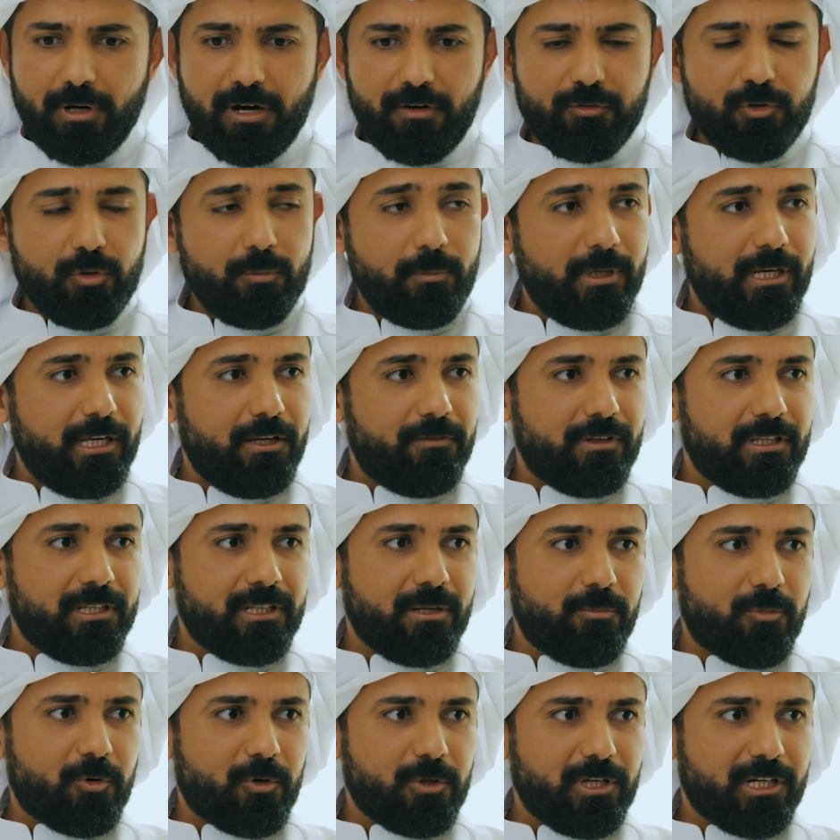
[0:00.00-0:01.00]
have to believe in
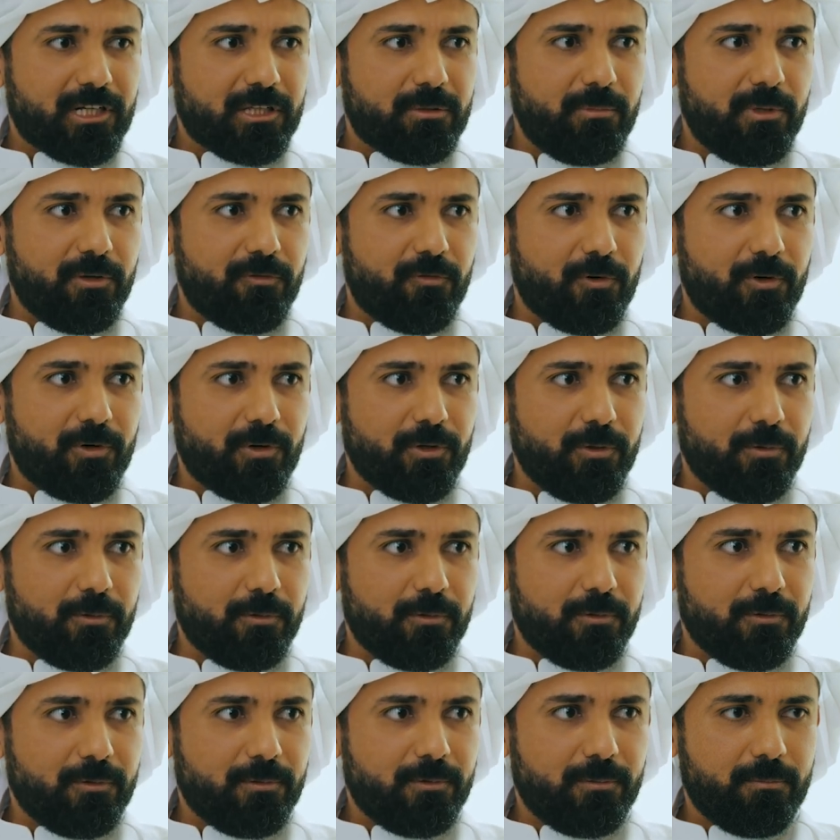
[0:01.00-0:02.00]
the product before
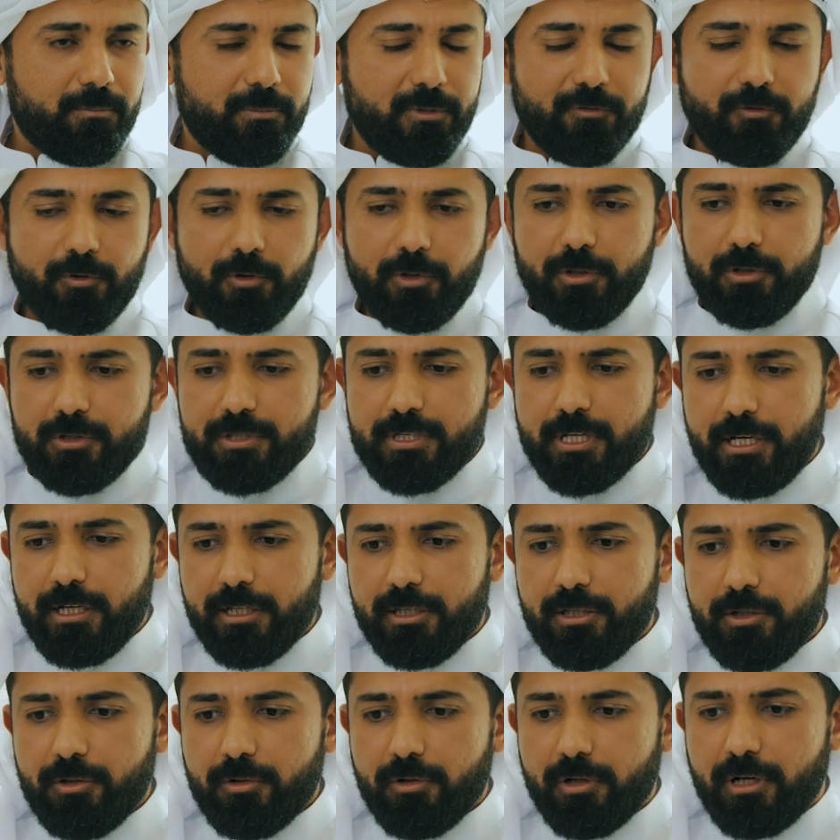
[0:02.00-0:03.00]
you sell
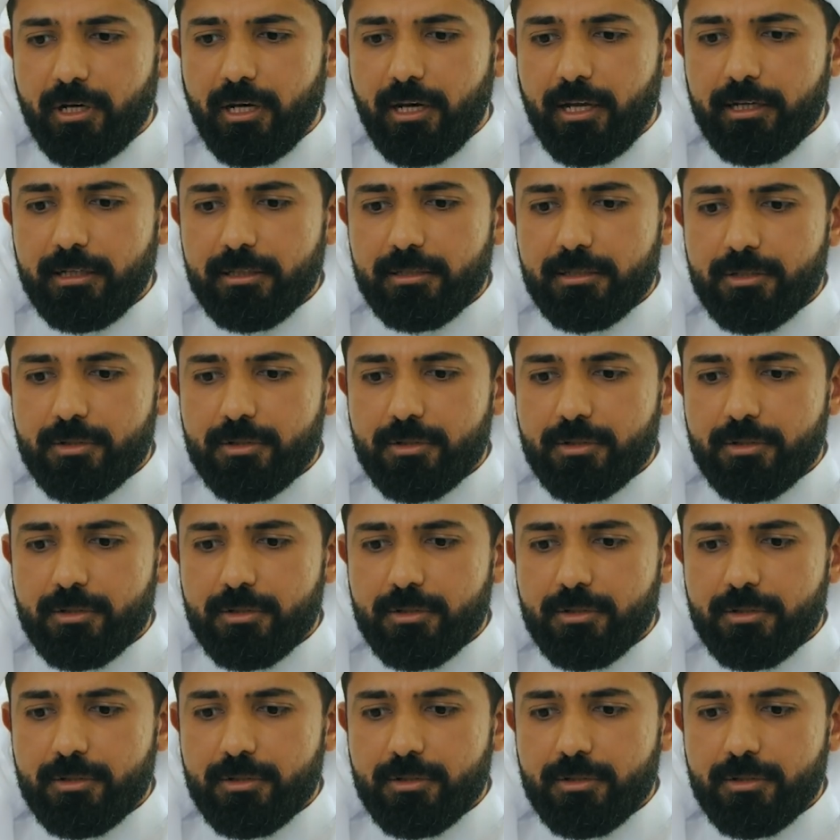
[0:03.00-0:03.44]
it to your client.